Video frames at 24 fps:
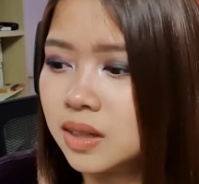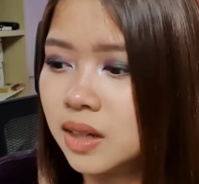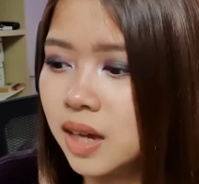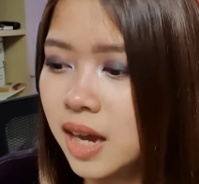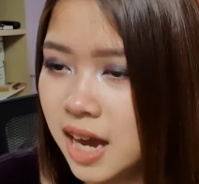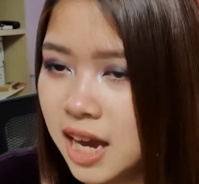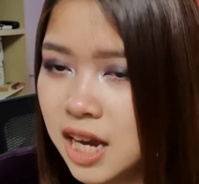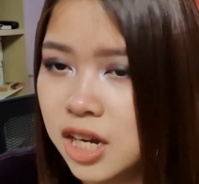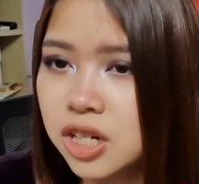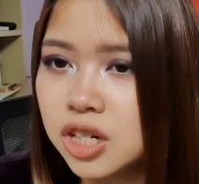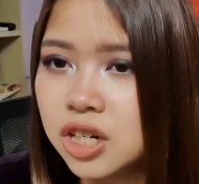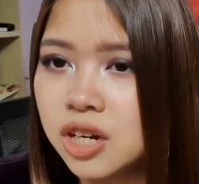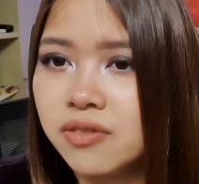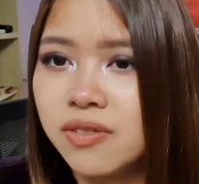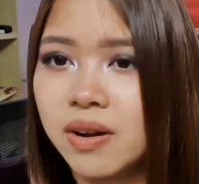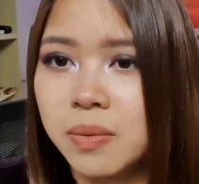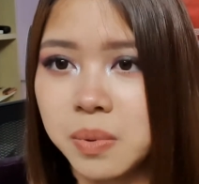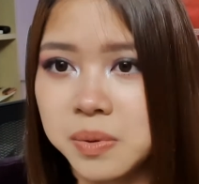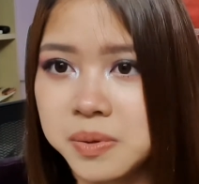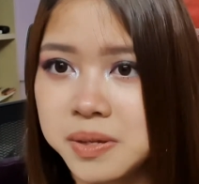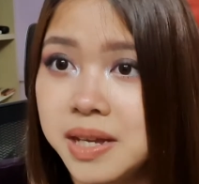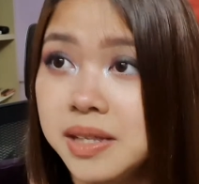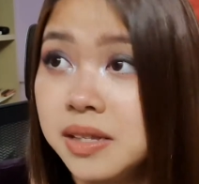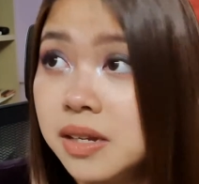Asian
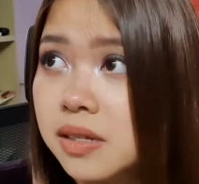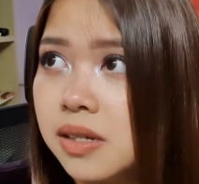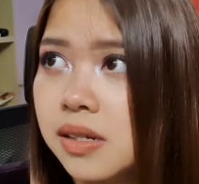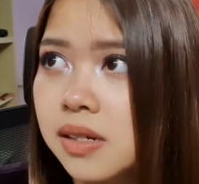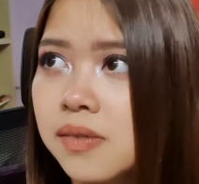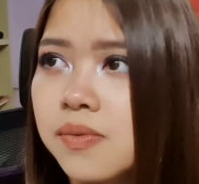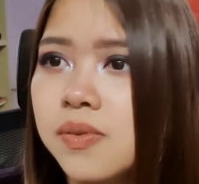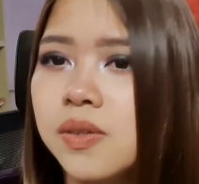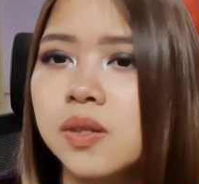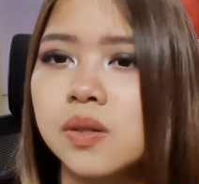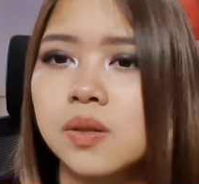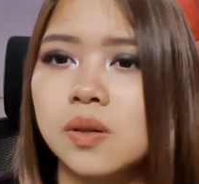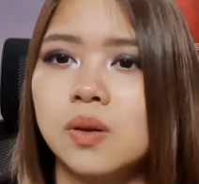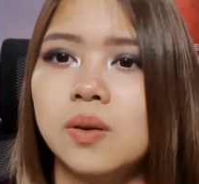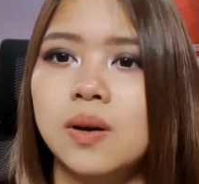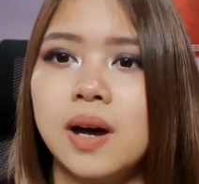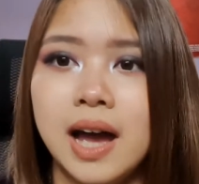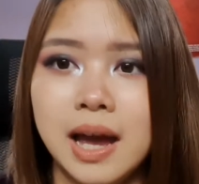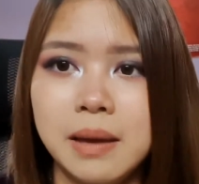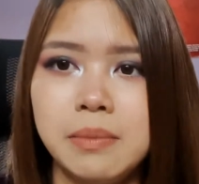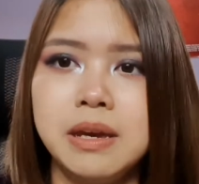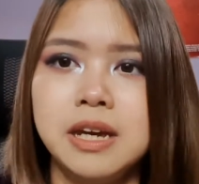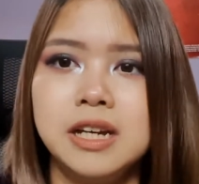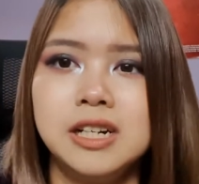representative, so
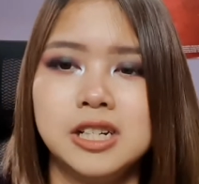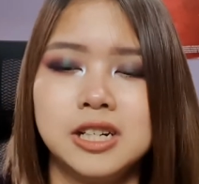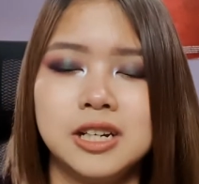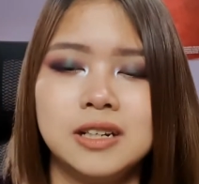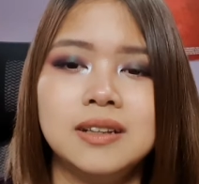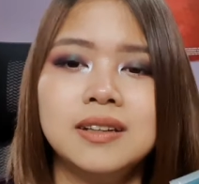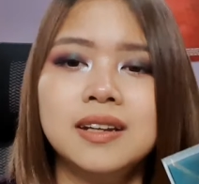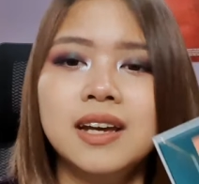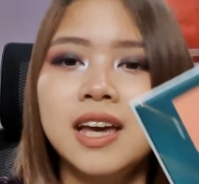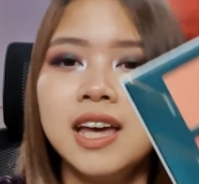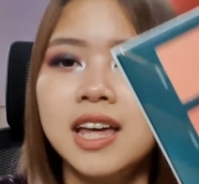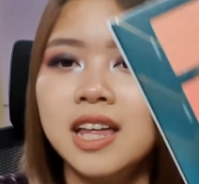I'm Asian.